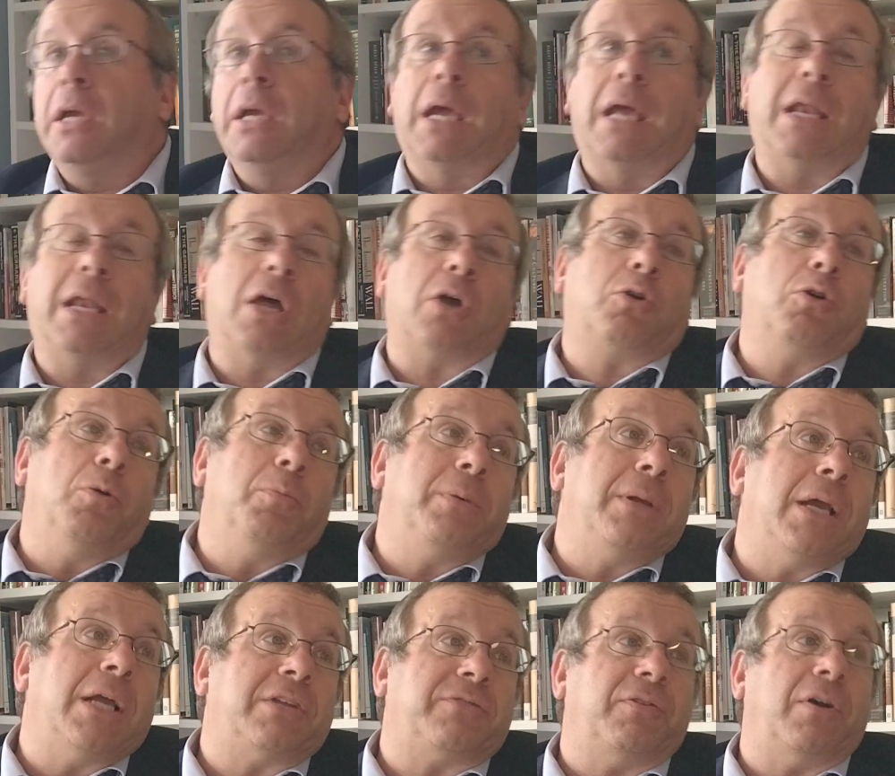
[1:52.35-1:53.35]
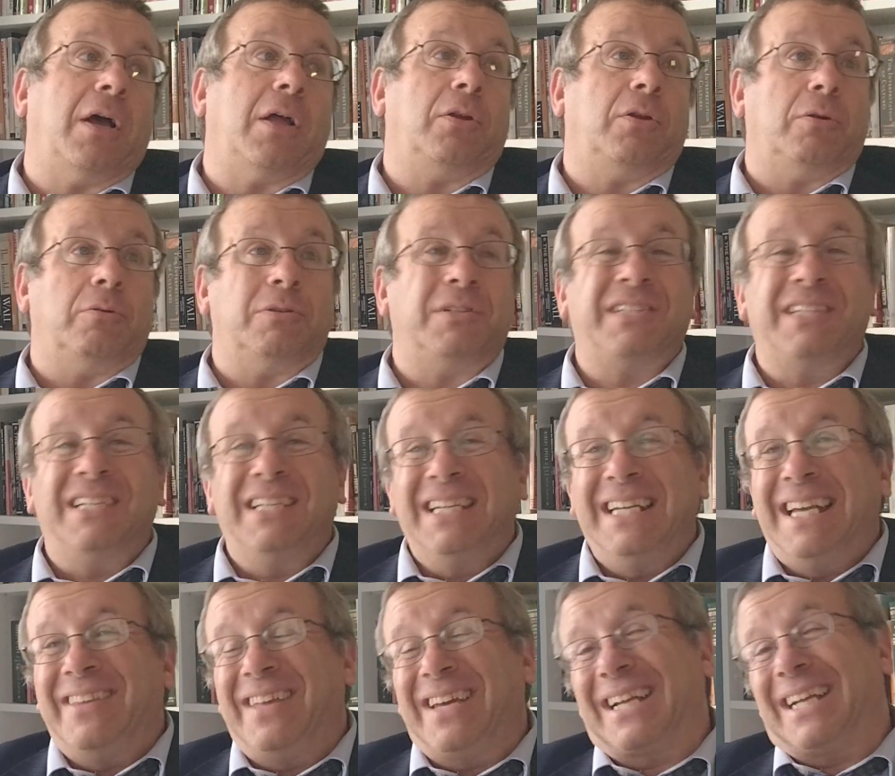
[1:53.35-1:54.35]
And that could be as follows.
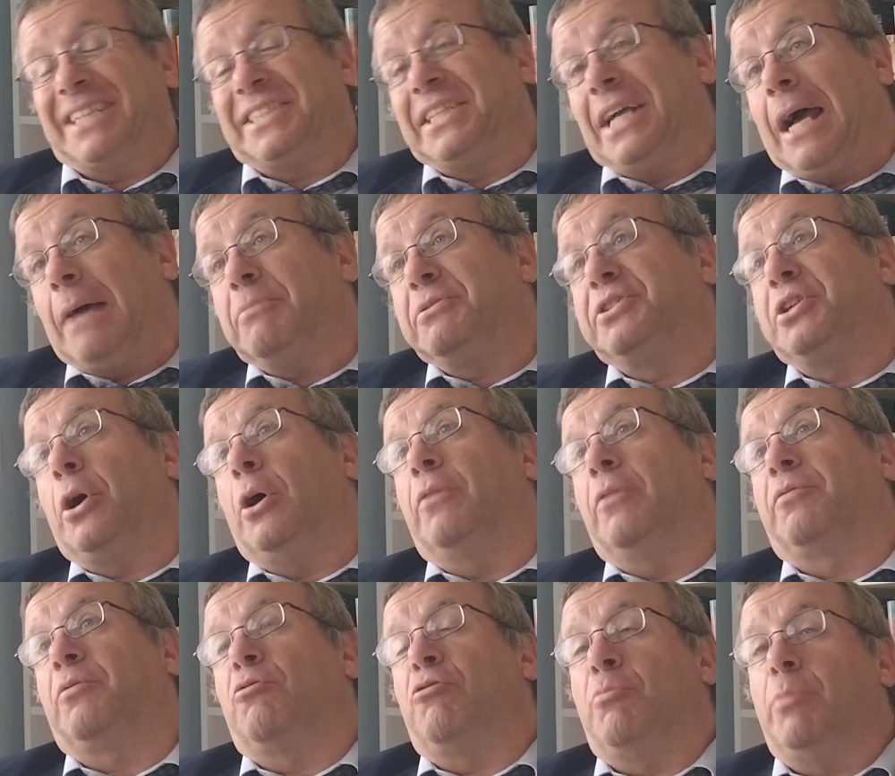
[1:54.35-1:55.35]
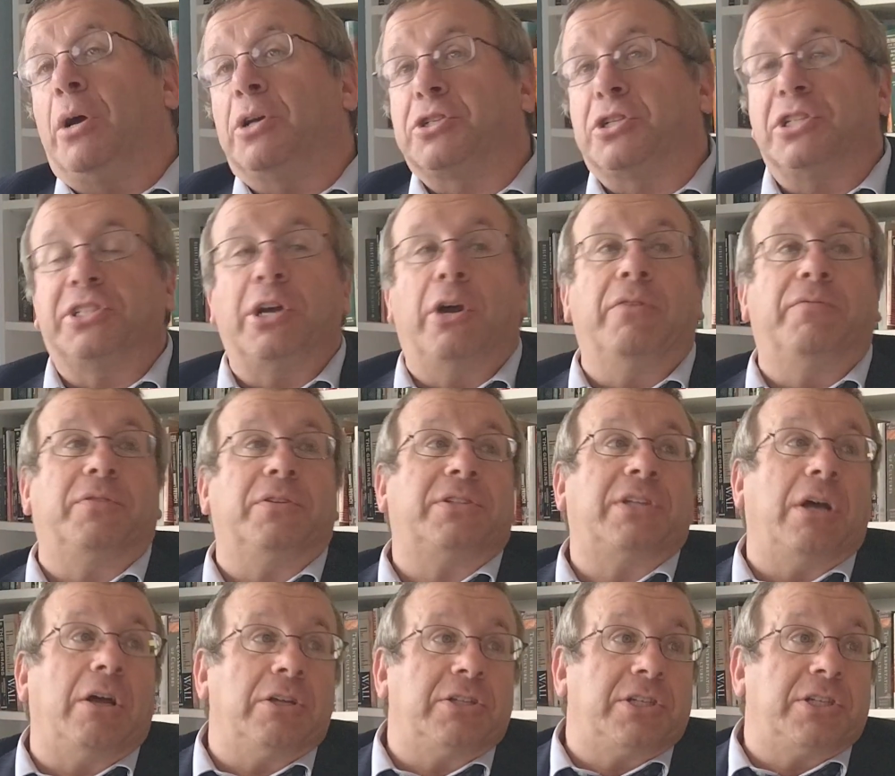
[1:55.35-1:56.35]
The Chassam Sofer, or Moshe Sofer,
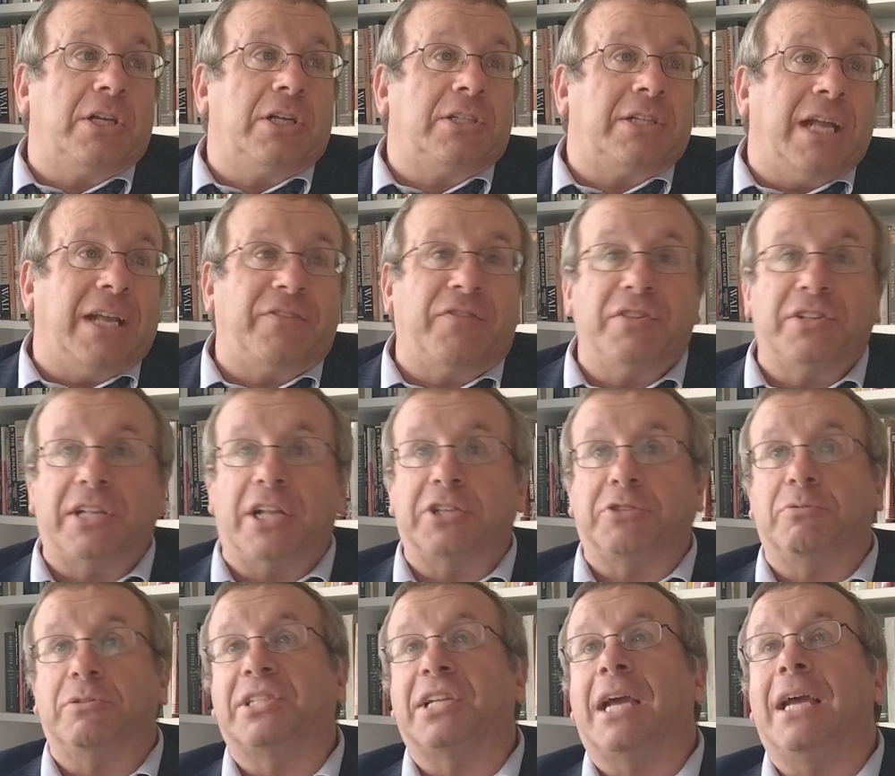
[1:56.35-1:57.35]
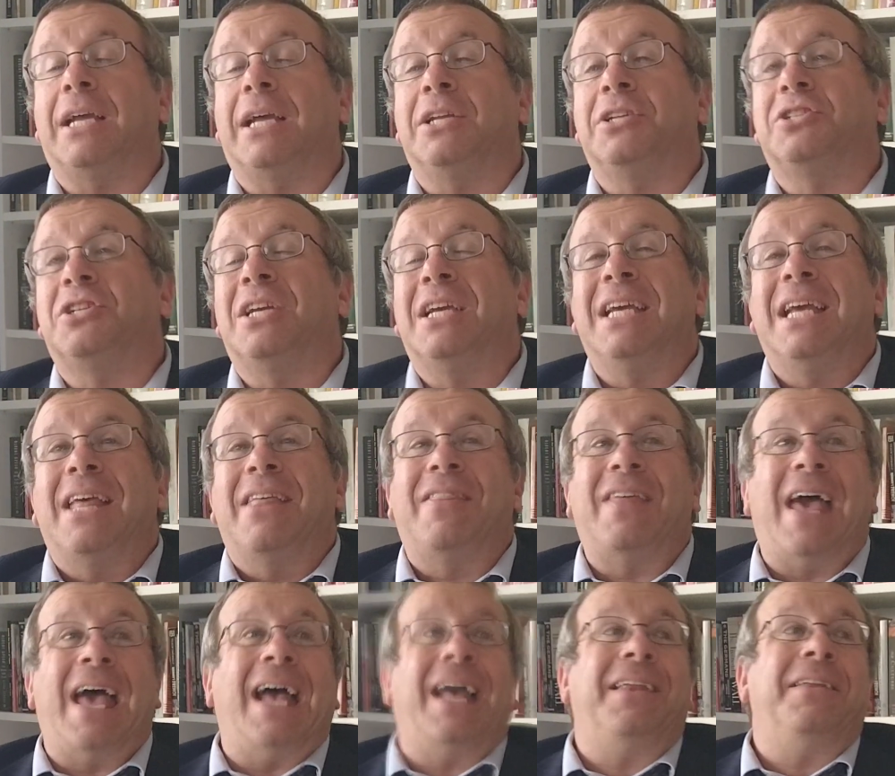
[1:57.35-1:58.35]
tells us, 18th century sage,
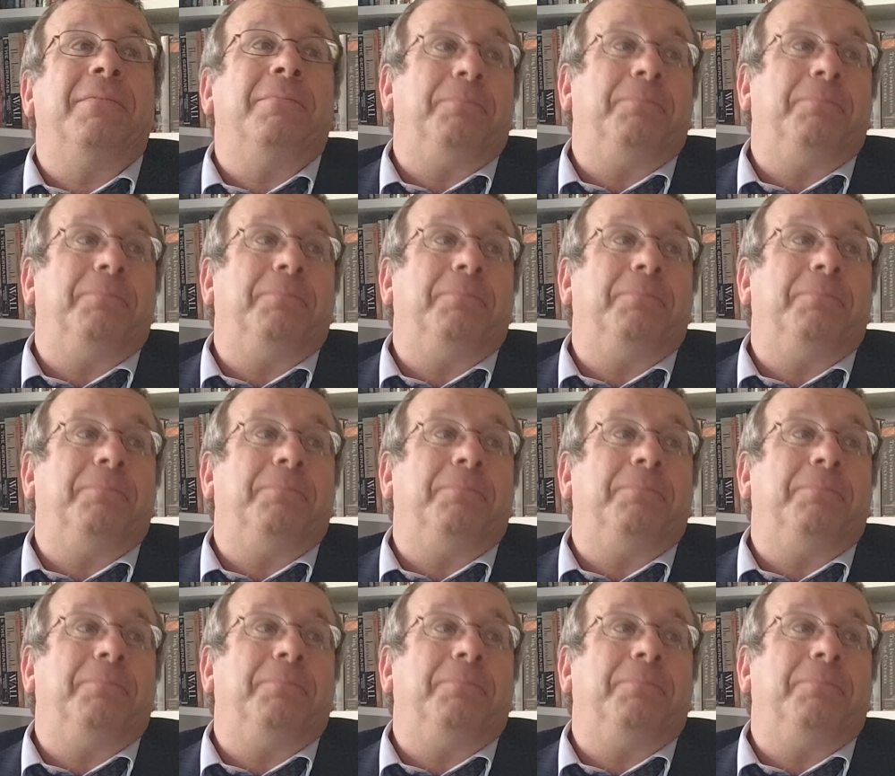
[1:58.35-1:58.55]
that